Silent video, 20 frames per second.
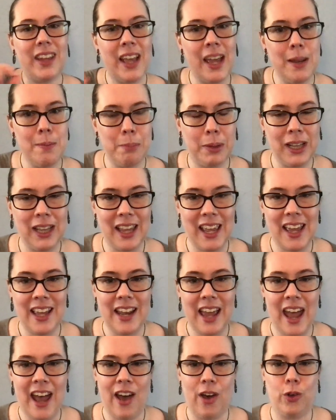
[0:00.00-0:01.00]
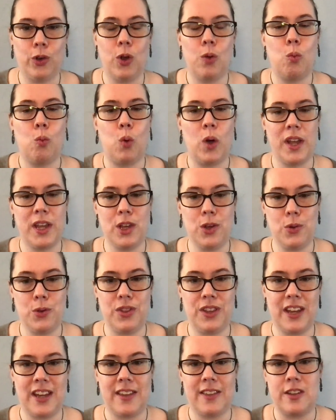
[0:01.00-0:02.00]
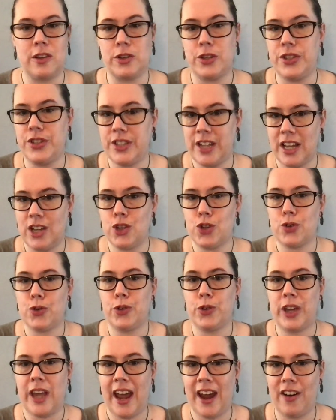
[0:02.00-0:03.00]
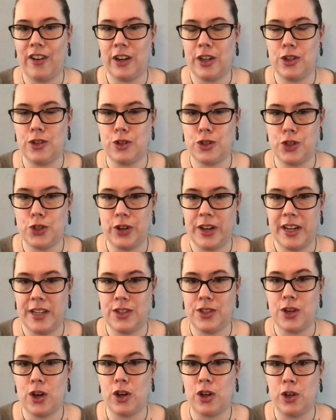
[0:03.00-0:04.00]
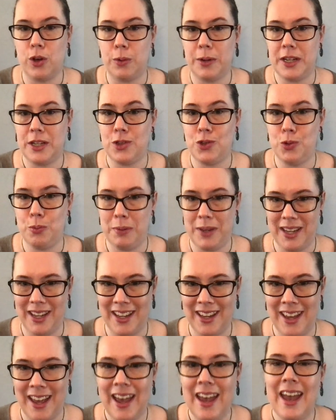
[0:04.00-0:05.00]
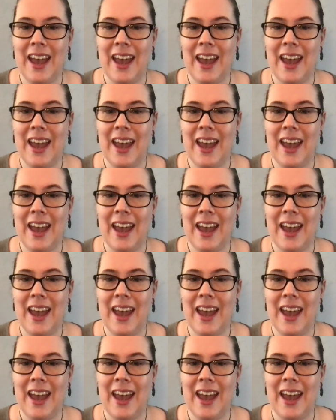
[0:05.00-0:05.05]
and plan out what you think their central character traits are going to be.